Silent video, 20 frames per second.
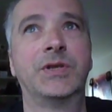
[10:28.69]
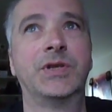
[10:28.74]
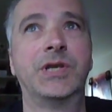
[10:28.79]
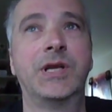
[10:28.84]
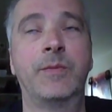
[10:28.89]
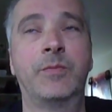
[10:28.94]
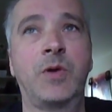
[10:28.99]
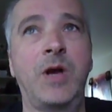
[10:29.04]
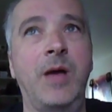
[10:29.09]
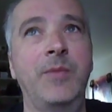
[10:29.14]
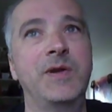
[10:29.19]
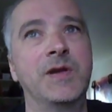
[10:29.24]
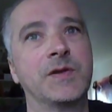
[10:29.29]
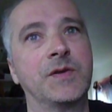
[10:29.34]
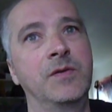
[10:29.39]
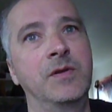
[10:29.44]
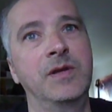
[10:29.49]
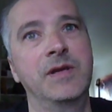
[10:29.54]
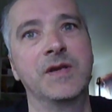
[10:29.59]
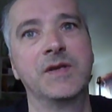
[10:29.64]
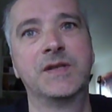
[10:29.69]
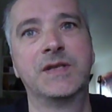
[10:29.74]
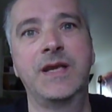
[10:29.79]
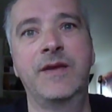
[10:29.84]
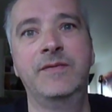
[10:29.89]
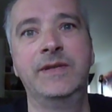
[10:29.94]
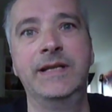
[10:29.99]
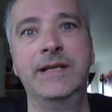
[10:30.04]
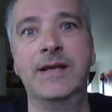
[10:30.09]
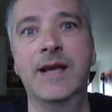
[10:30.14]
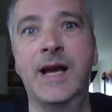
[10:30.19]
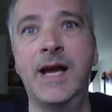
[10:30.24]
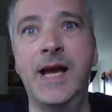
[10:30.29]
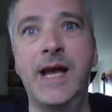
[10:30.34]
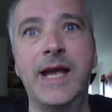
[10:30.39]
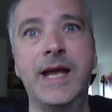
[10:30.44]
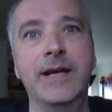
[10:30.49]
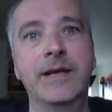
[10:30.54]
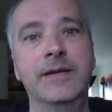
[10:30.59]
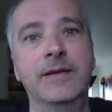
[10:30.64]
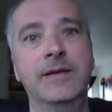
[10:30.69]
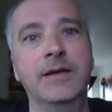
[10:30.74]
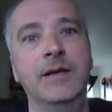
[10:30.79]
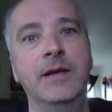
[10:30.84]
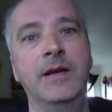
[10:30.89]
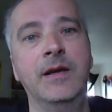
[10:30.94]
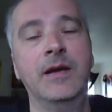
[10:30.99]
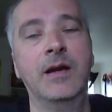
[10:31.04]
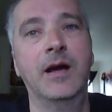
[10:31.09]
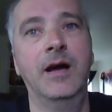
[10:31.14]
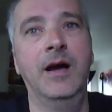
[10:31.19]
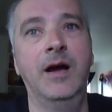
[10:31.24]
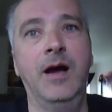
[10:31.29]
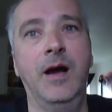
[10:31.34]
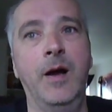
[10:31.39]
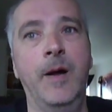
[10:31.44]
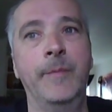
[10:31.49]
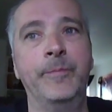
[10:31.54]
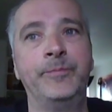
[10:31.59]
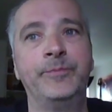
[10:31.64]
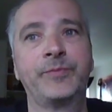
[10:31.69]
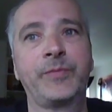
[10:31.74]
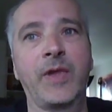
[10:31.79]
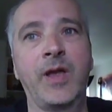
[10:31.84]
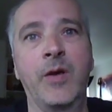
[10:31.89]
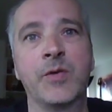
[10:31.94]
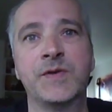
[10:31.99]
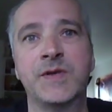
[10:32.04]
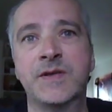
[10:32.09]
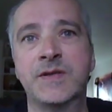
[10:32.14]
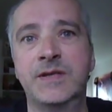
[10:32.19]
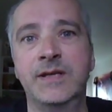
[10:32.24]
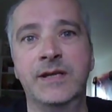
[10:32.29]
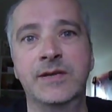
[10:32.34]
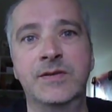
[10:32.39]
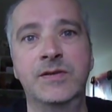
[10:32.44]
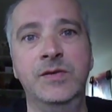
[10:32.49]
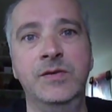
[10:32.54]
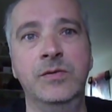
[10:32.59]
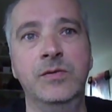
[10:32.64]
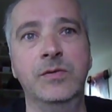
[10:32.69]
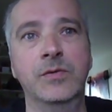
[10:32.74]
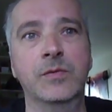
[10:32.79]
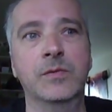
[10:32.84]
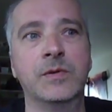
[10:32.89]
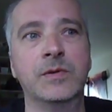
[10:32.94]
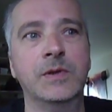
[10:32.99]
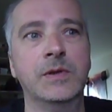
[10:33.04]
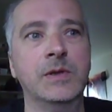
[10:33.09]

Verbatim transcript: shit, probably as early as 79, um, I was listening to,